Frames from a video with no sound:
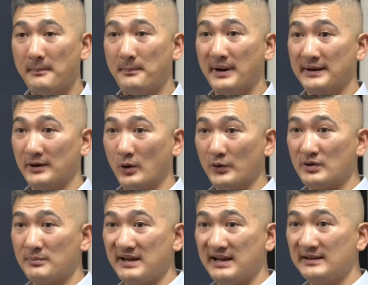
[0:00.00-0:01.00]
but it
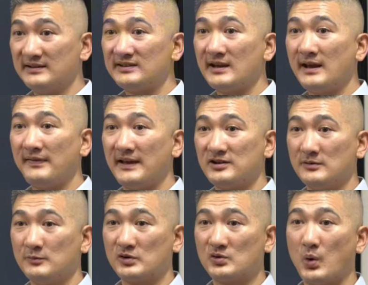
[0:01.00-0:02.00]
also means that you
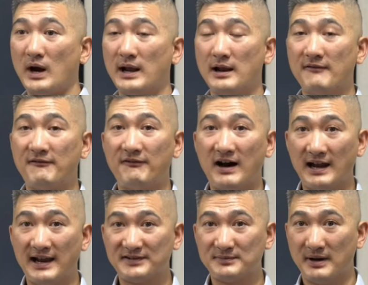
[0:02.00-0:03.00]
require far
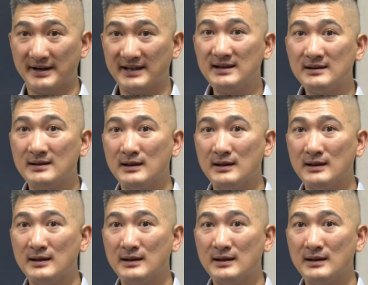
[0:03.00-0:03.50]
less money,